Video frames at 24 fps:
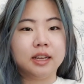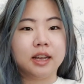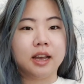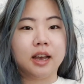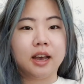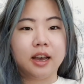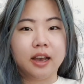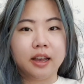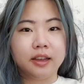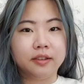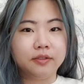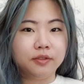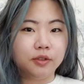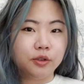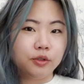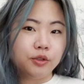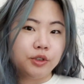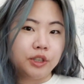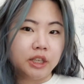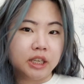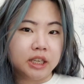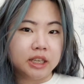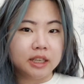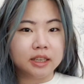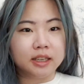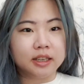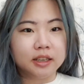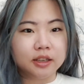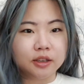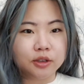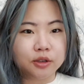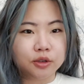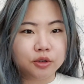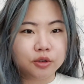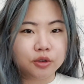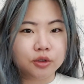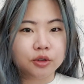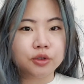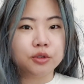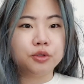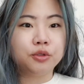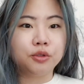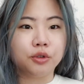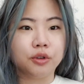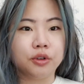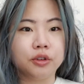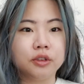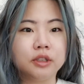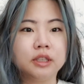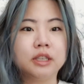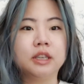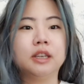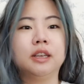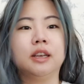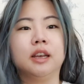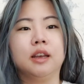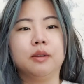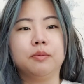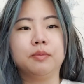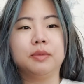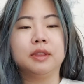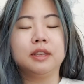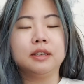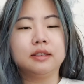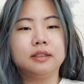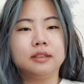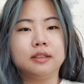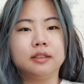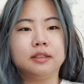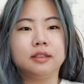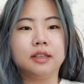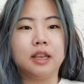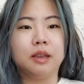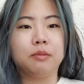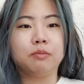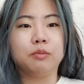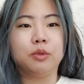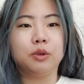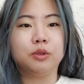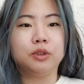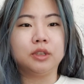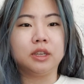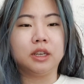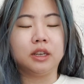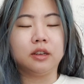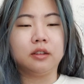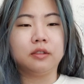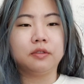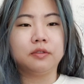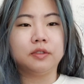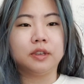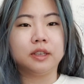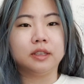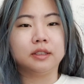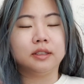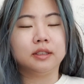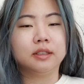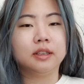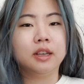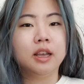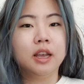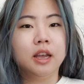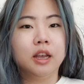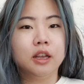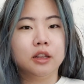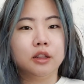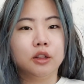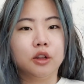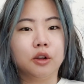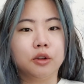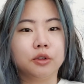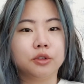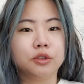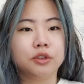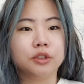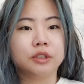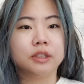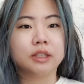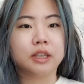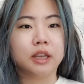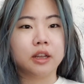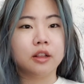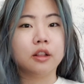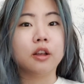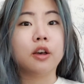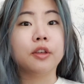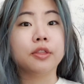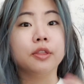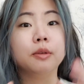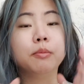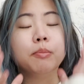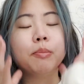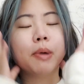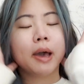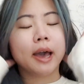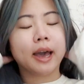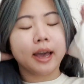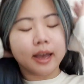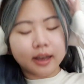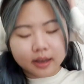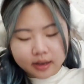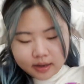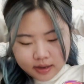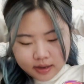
ivory-ish shirt. This same motif is larger scale on the back,